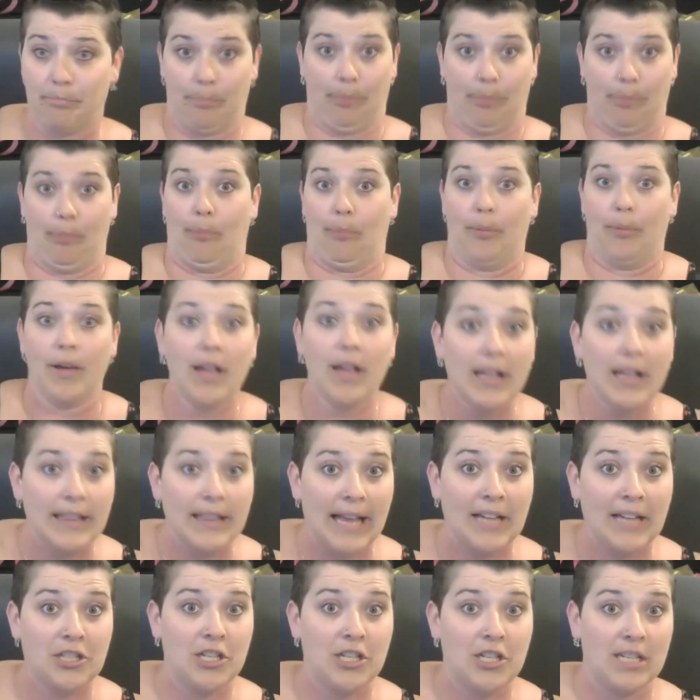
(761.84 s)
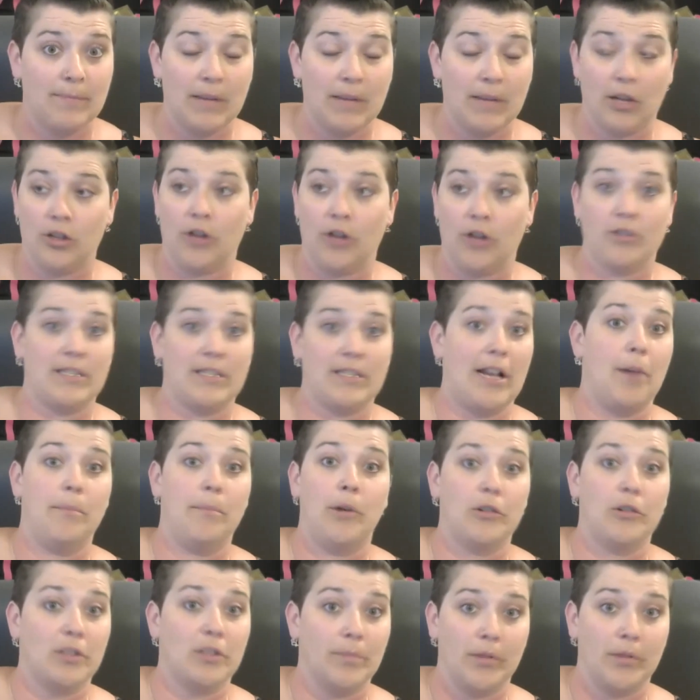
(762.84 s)
that shit's been closed down
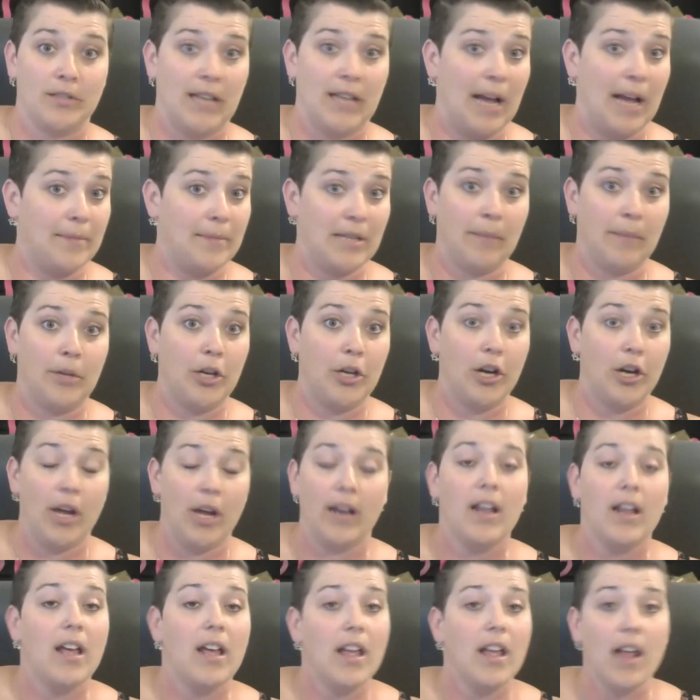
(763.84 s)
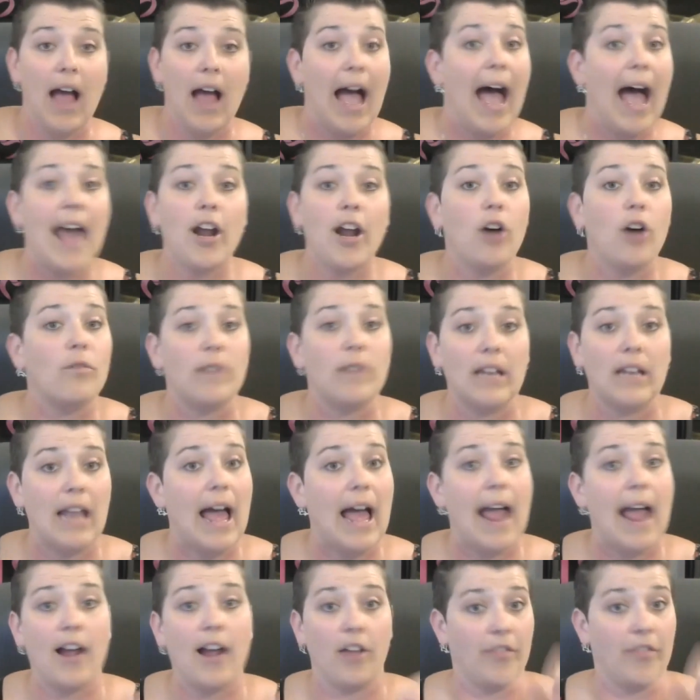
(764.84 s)
multiple times. I'm good. I don't
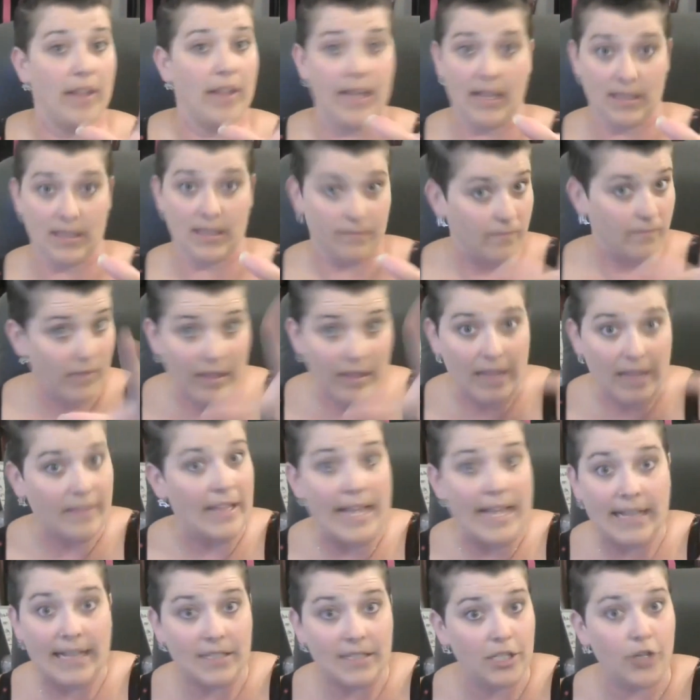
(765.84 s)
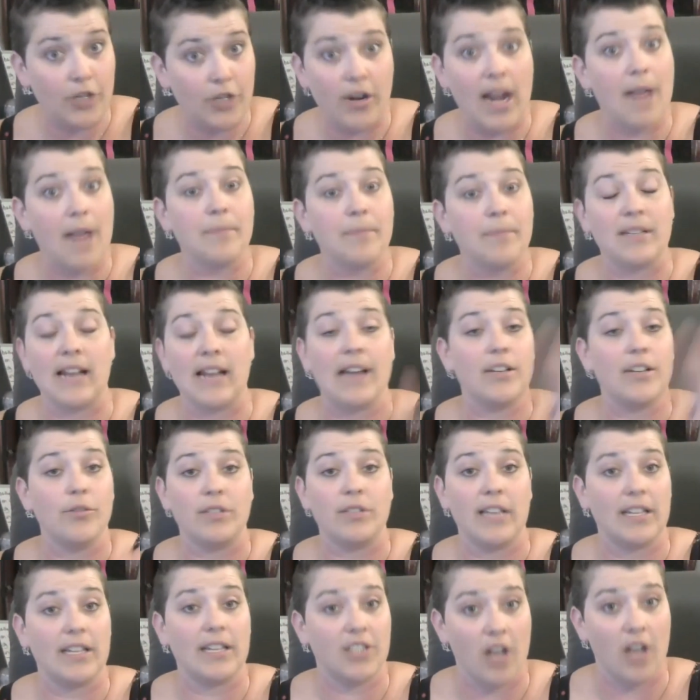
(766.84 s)
rely on the, the Instagrams and I do
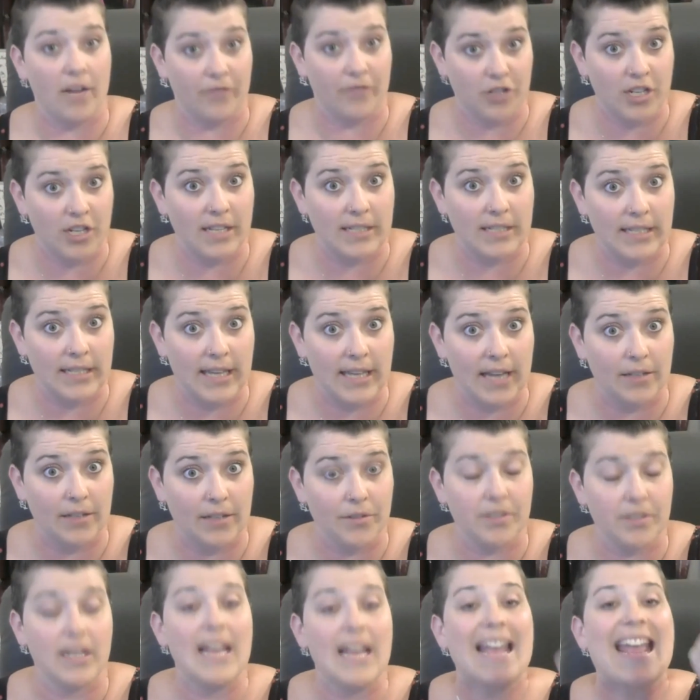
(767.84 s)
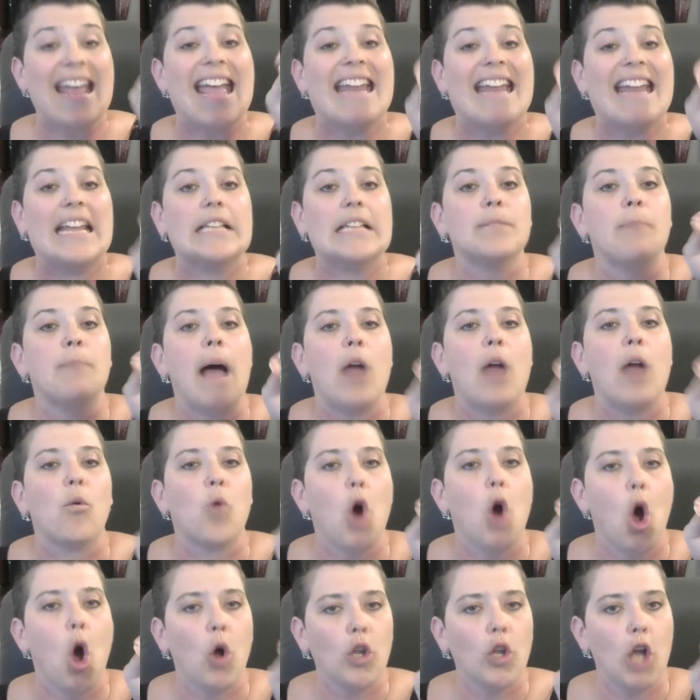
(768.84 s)
TikTok for shits and giggles. It is my
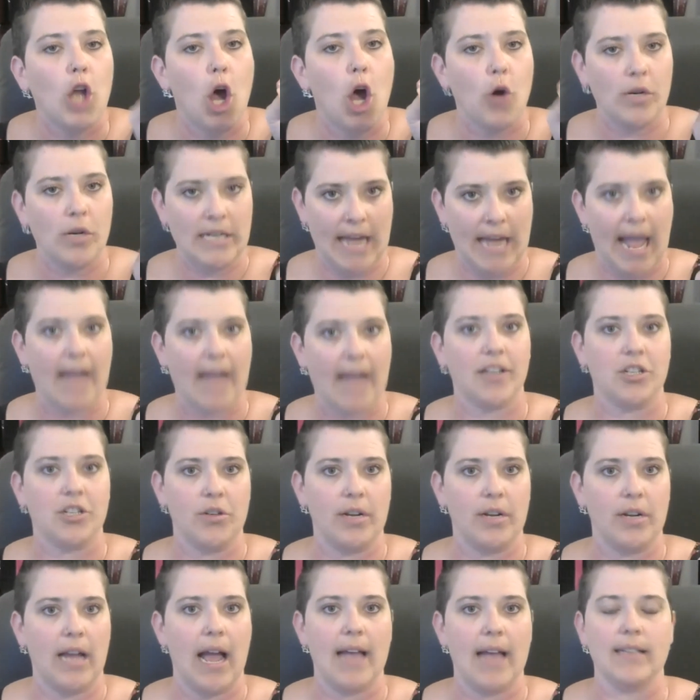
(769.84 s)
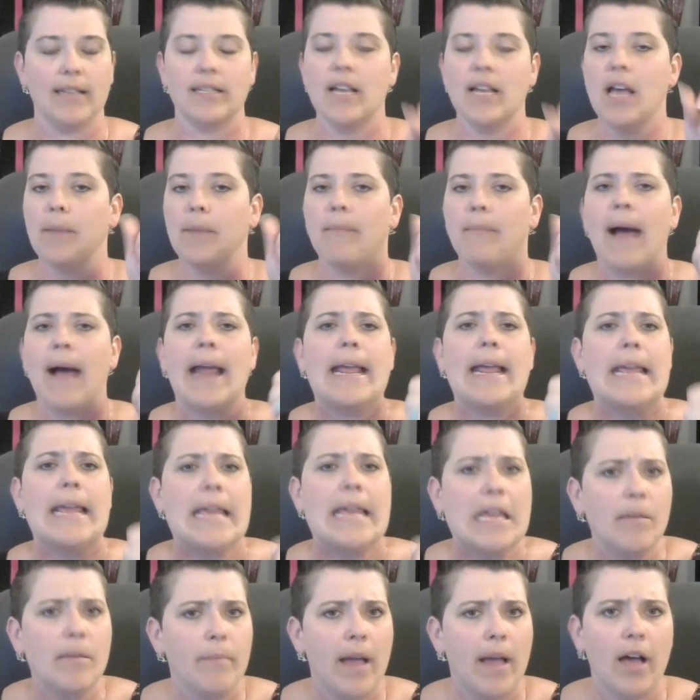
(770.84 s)
Rolo decks, you guys, my
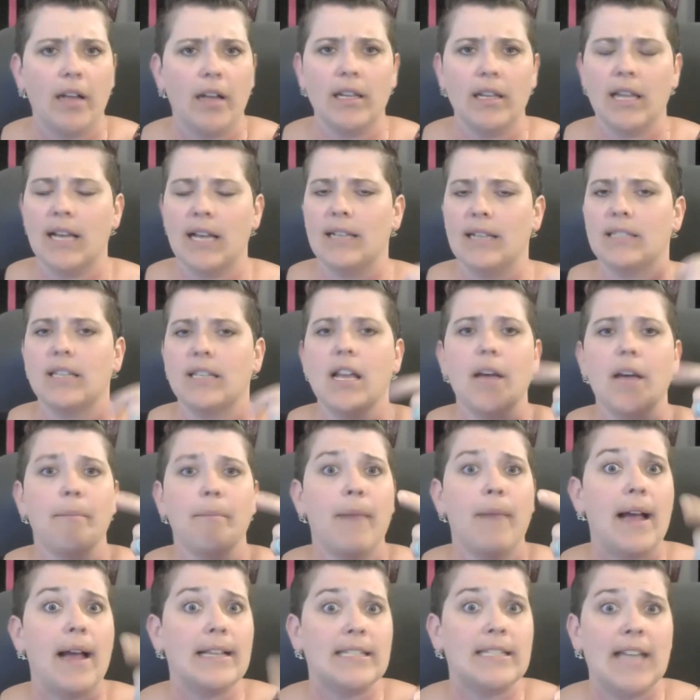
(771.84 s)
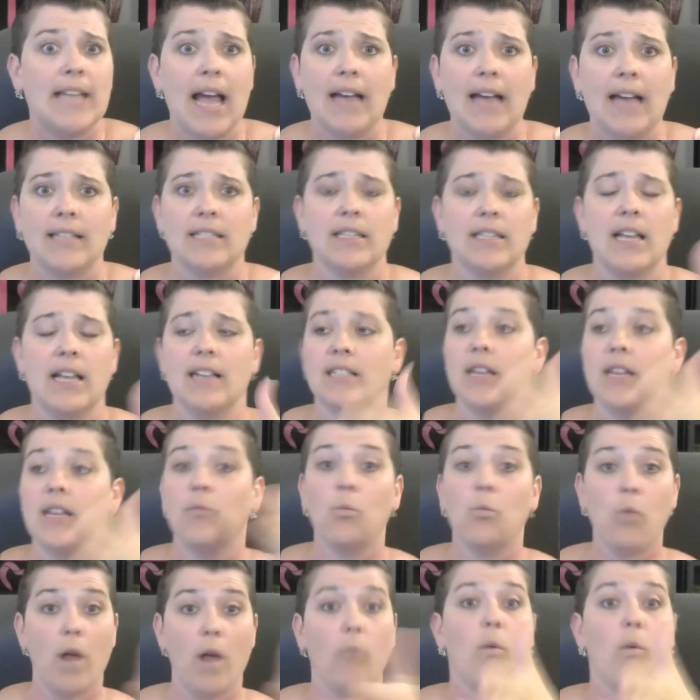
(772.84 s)
email list, my text list.
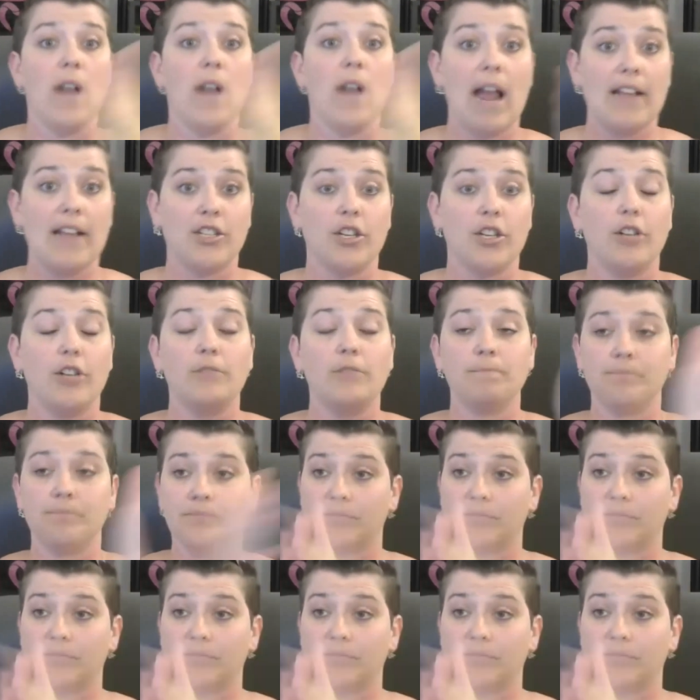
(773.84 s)
And, and when I do,